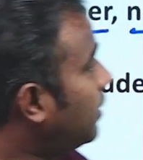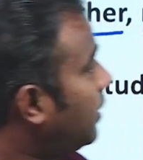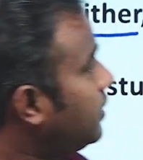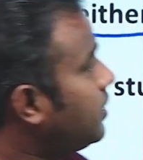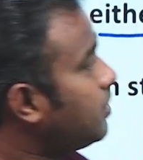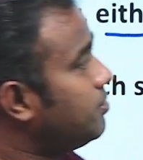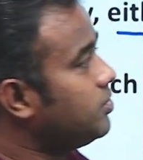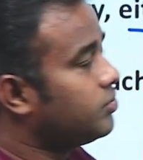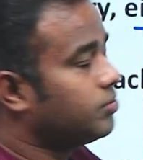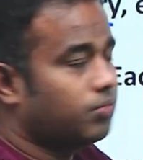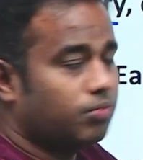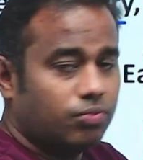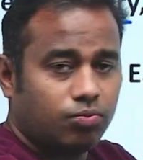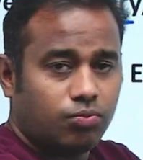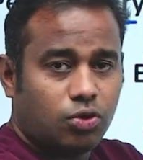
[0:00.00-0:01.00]
Either means
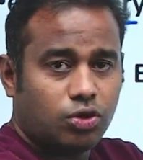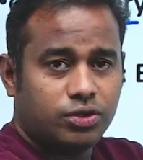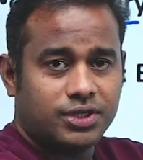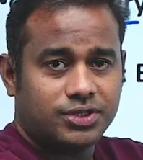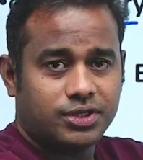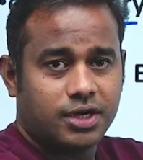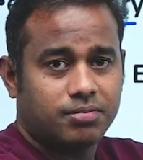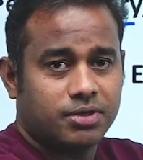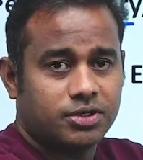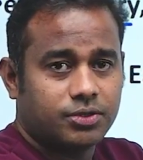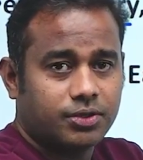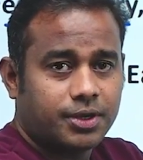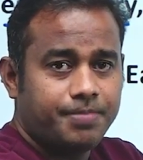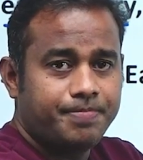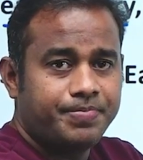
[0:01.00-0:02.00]
both the statements.
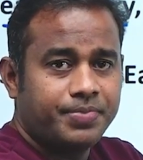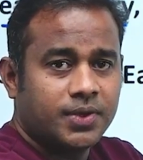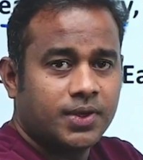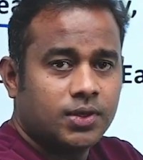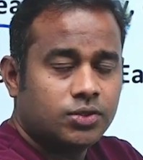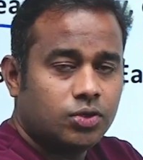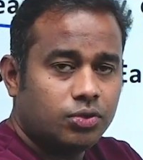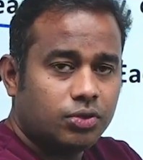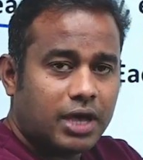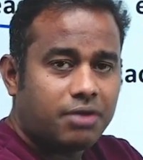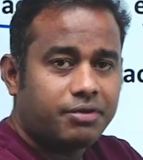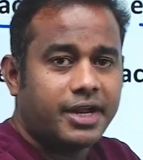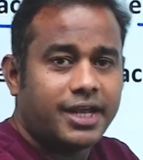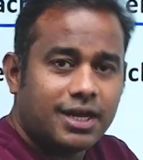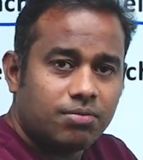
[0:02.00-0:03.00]
Okay, so you
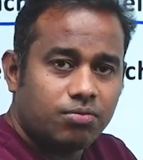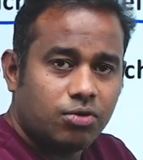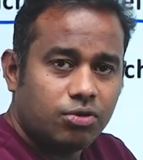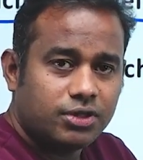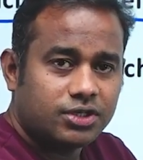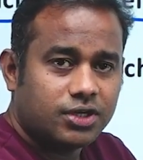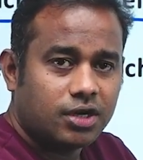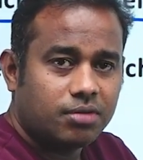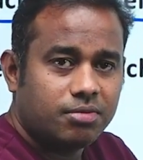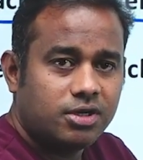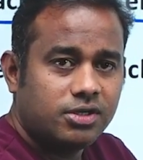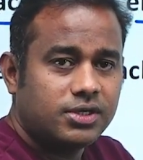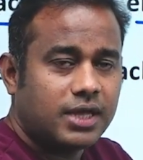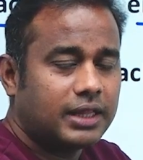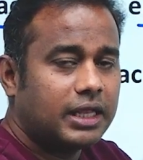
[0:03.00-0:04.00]
have taken both the
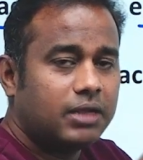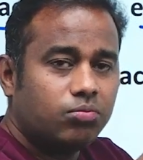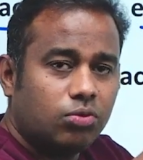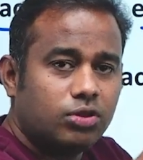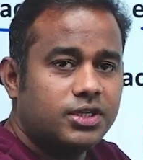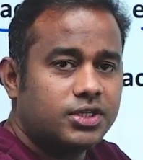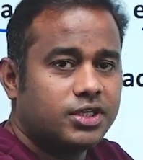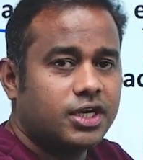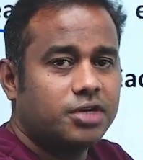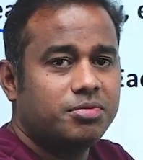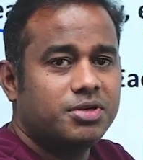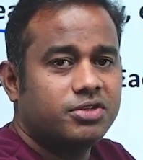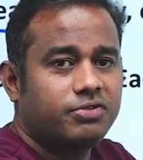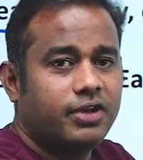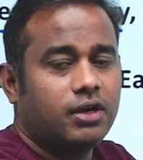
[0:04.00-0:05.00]
statements and then both the
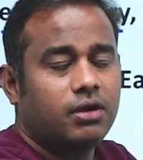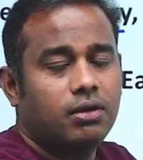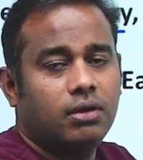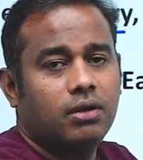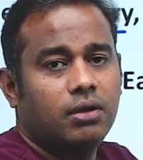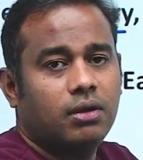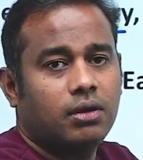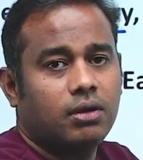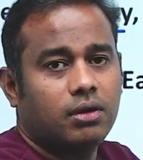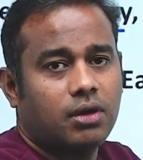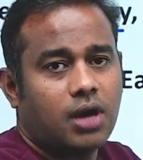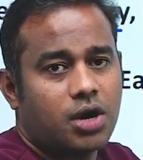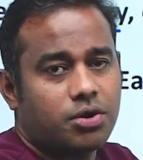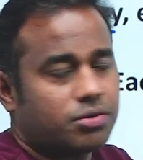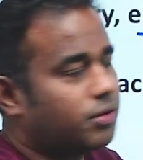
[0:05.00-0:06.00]
statements were
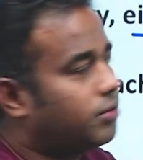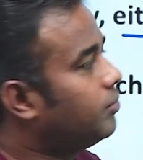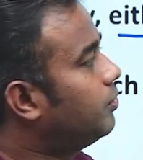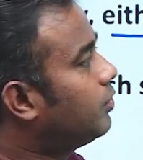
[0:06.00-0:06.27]
not true.